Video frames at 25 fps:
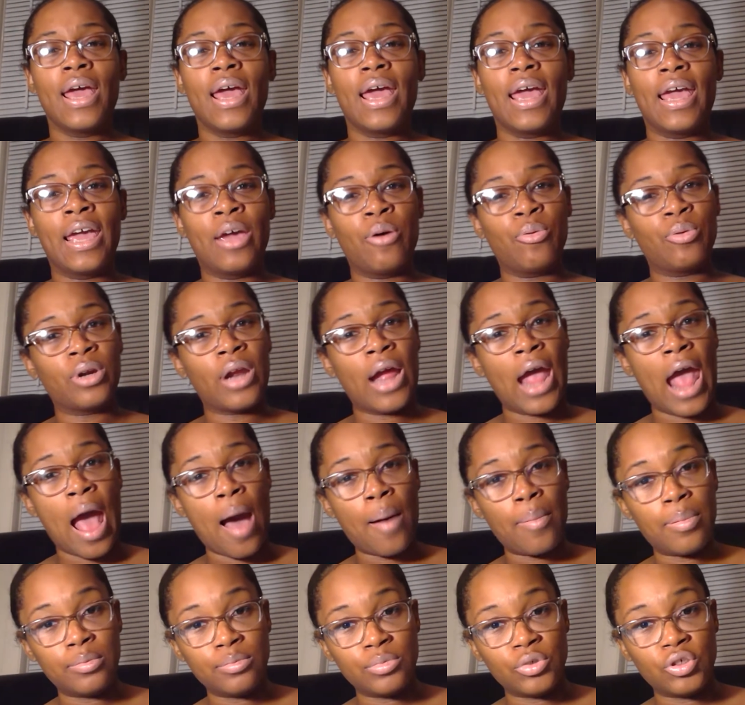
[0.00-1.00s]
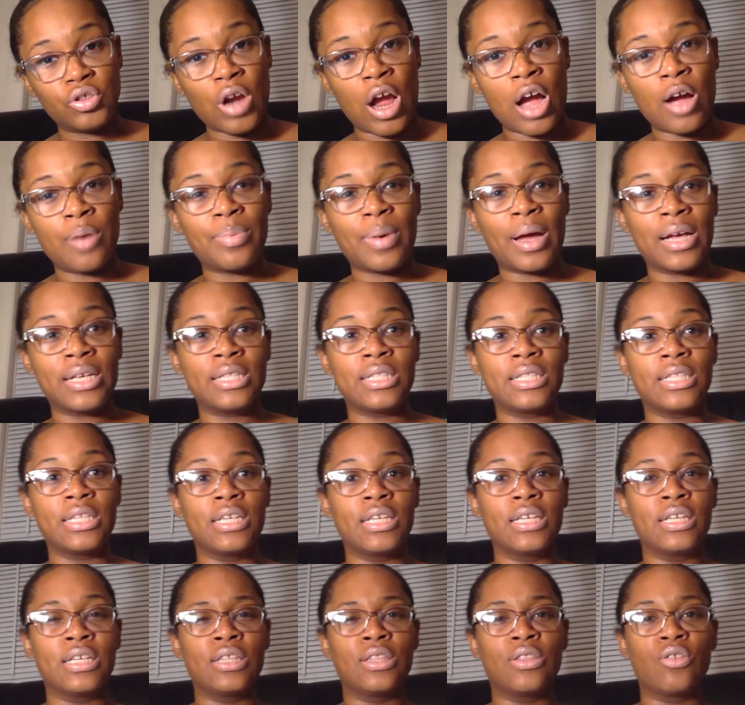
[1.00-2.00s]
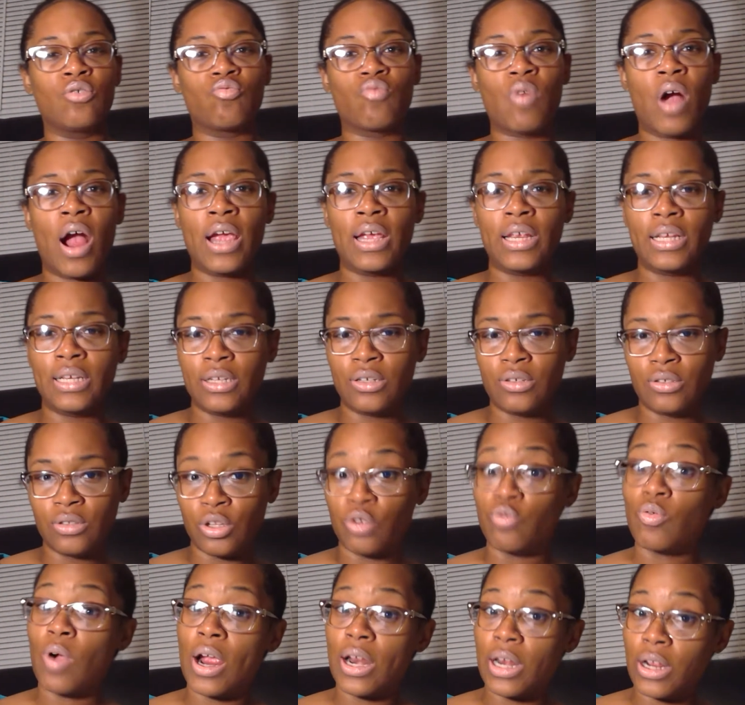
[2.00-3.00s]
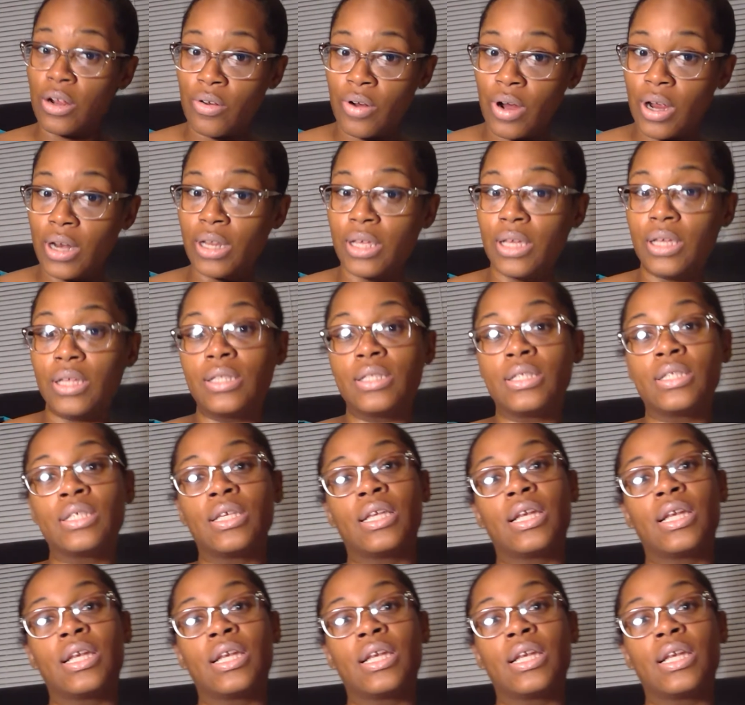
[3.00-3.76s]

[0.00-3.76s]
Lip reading: And when her albums drop, I see the writing credits,